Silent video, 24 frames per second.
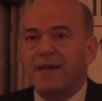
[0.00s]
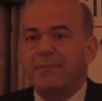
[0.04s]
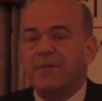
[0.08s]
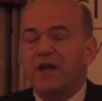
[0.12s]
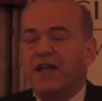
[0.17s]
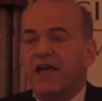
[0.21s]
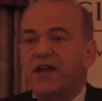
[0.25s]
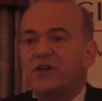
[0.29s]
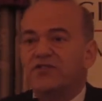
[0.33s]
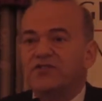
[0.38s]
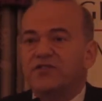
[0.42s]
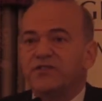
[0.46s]

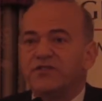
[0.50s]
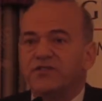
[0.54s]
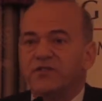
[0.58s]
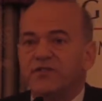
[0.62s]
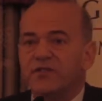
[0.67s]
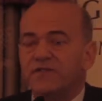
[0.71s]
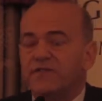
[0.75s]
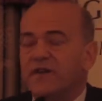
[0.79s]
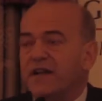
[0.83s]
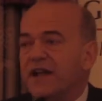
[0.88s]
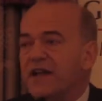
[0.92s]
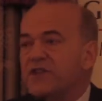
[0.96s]
applications to
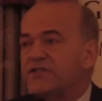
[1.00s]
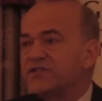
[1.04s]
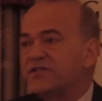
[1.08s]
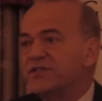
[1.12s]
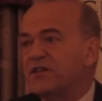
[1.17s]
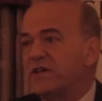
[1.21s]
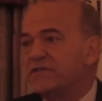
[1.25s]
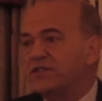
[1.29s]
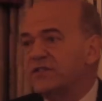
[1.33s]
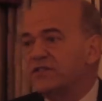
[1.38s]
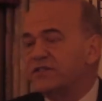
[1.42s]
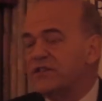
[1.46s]
the Financial
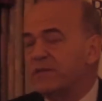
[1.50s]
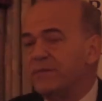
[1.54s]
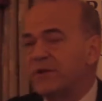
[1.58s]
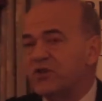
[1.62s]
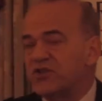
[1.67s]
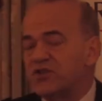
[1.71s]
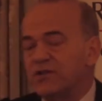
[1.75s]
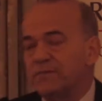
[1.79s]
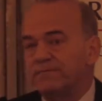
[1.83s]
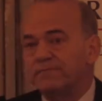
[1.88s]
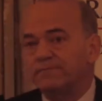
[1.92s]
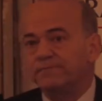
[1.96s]
Services
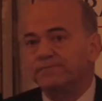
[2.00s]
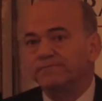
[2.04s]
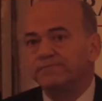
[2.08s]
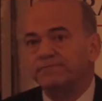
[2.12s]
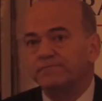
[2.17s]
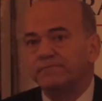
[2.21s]
Commission.